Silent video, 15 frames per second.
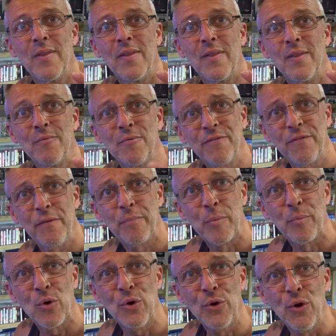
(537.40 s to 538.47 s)
And then I flipped the
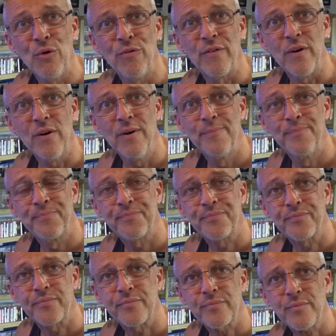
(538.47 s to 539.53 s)
board over.
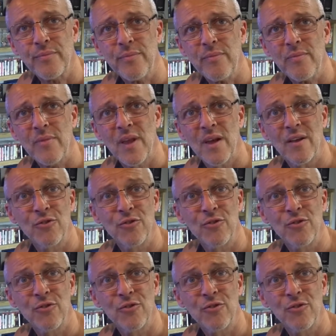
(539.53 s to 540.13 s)
I